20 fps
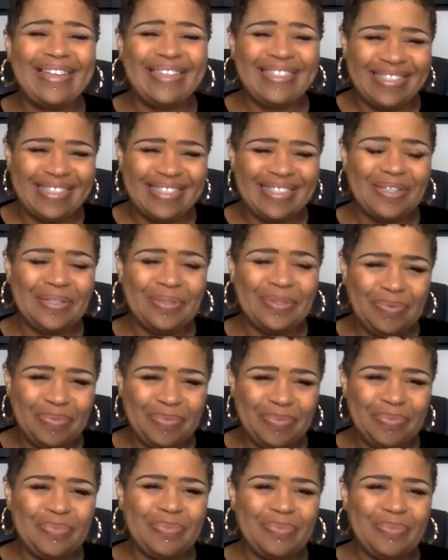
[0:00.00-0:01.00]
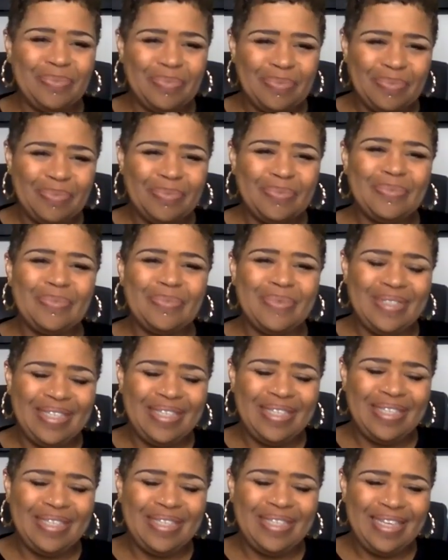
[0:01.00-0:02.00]
out to Satra.
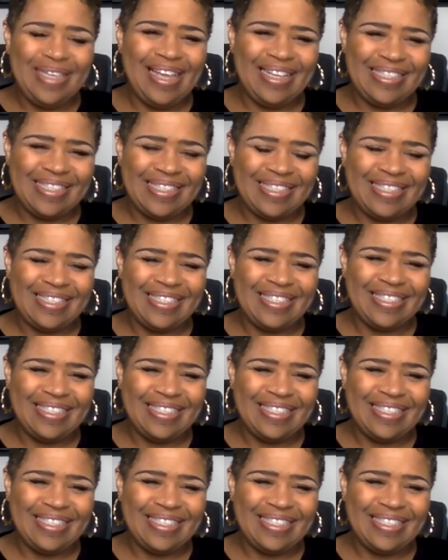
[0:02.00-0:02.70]
I don't know how to